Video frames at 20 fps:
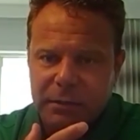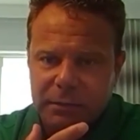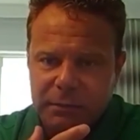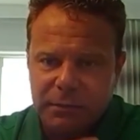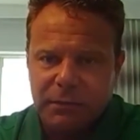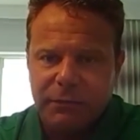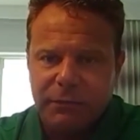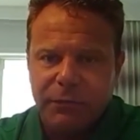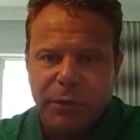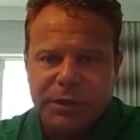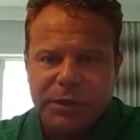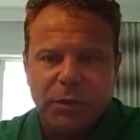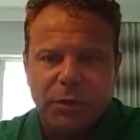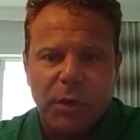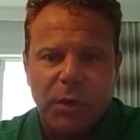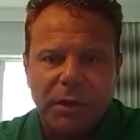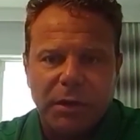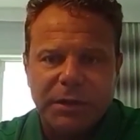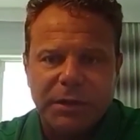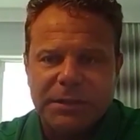the voice
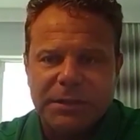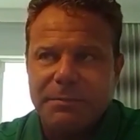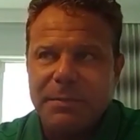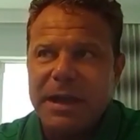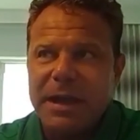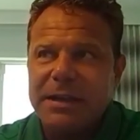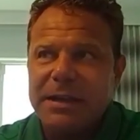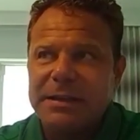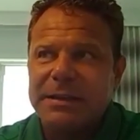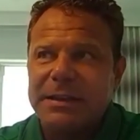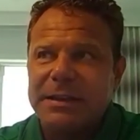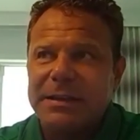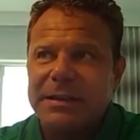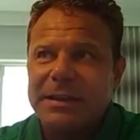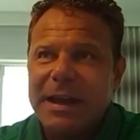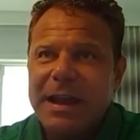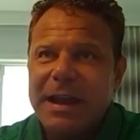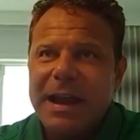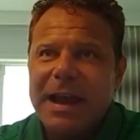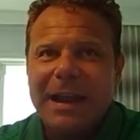quality is amazing.
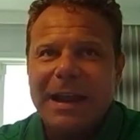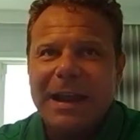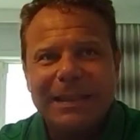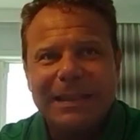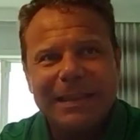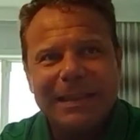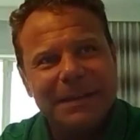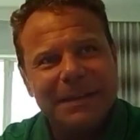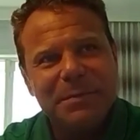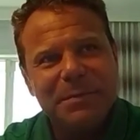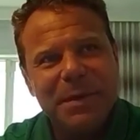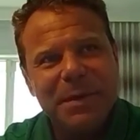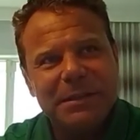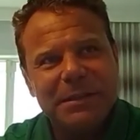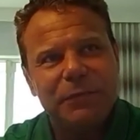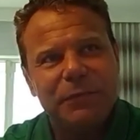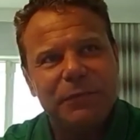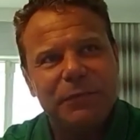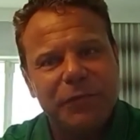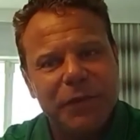And I think it
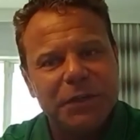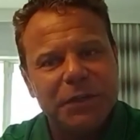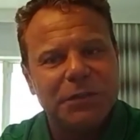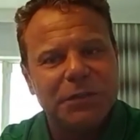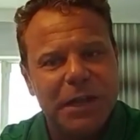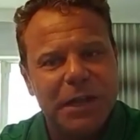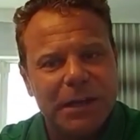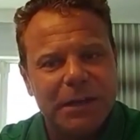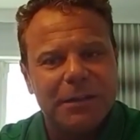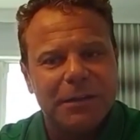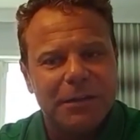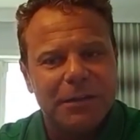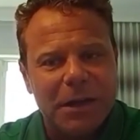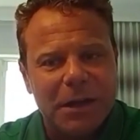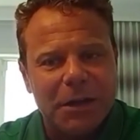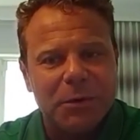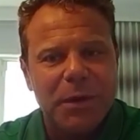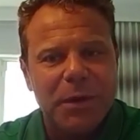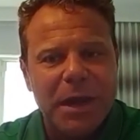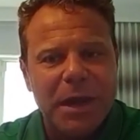feel like they're
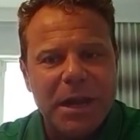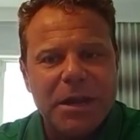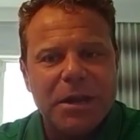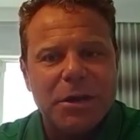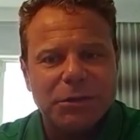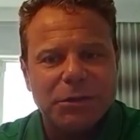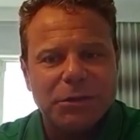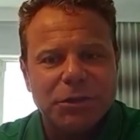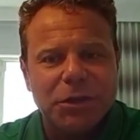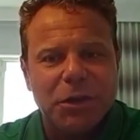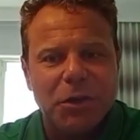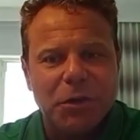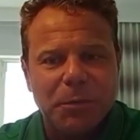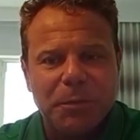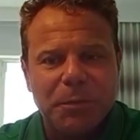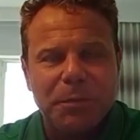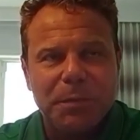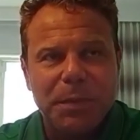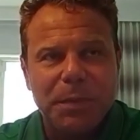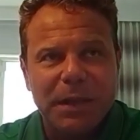on a radio
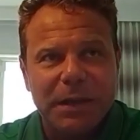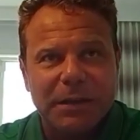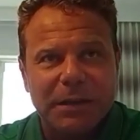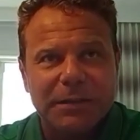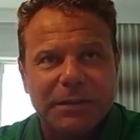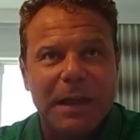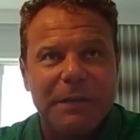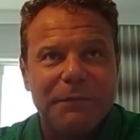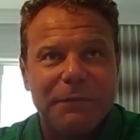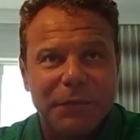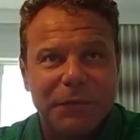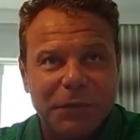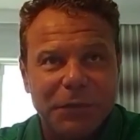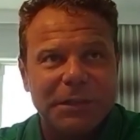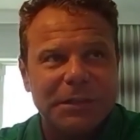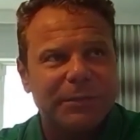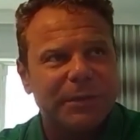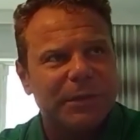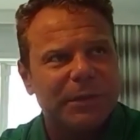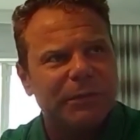show, because at first
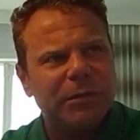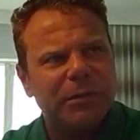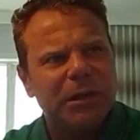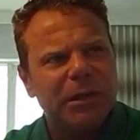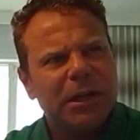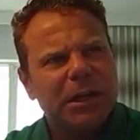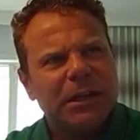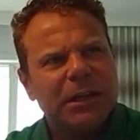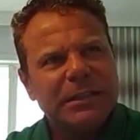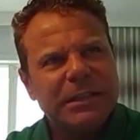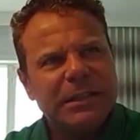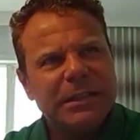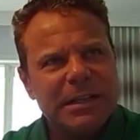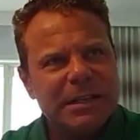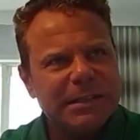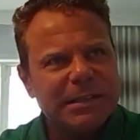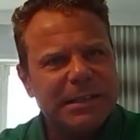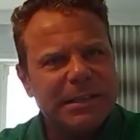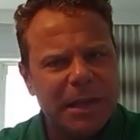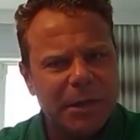they went, well, this thing
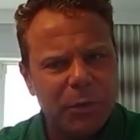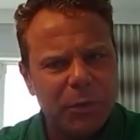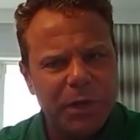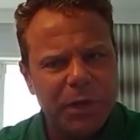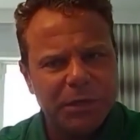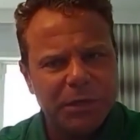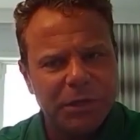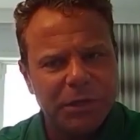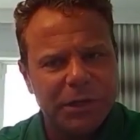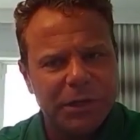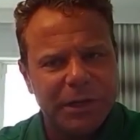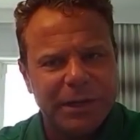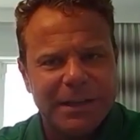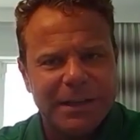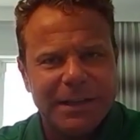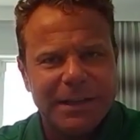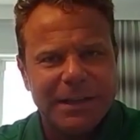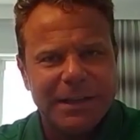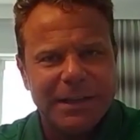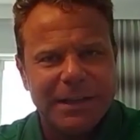is kind of weird looking, and
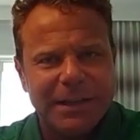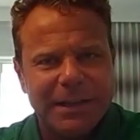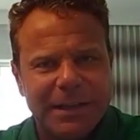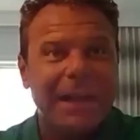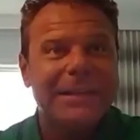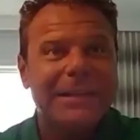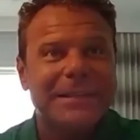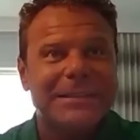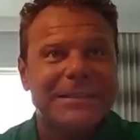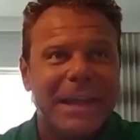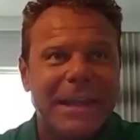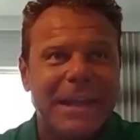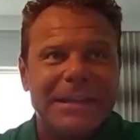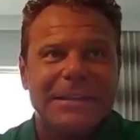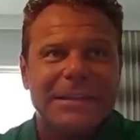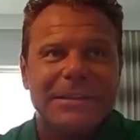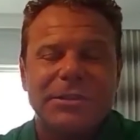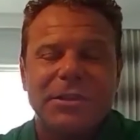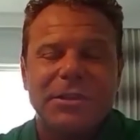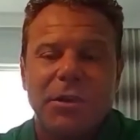then they got
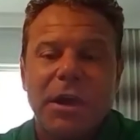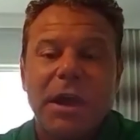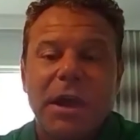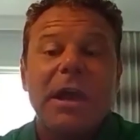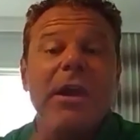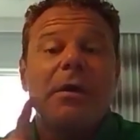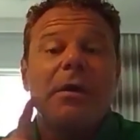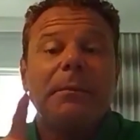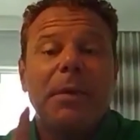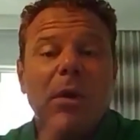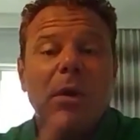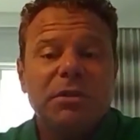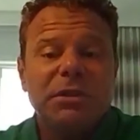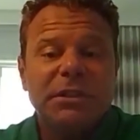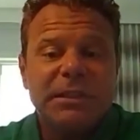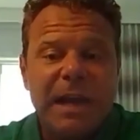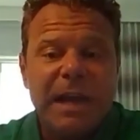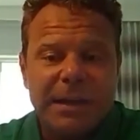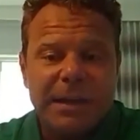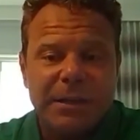excited. So
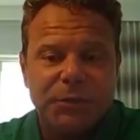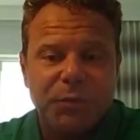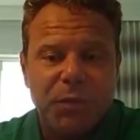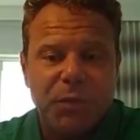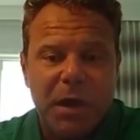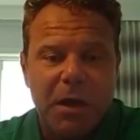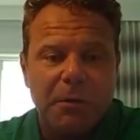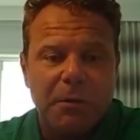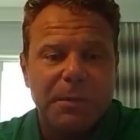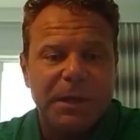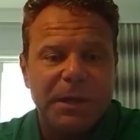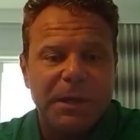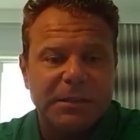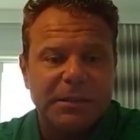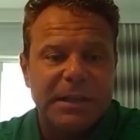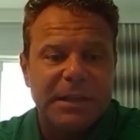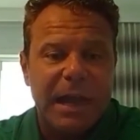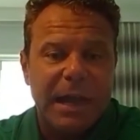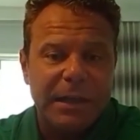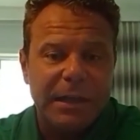post that as well,
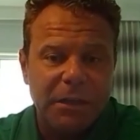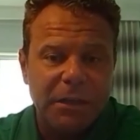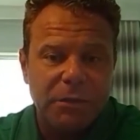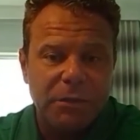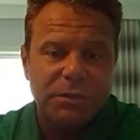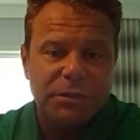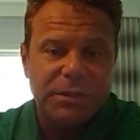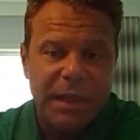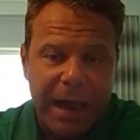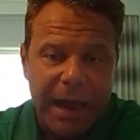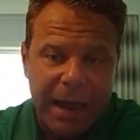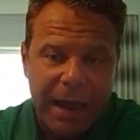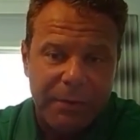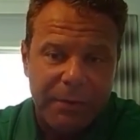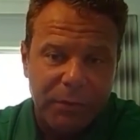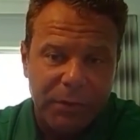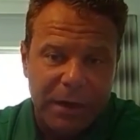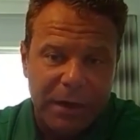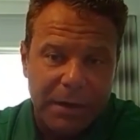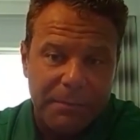because I use that
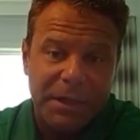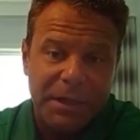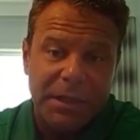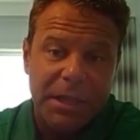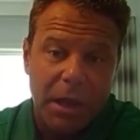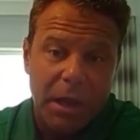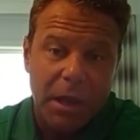when I'm in the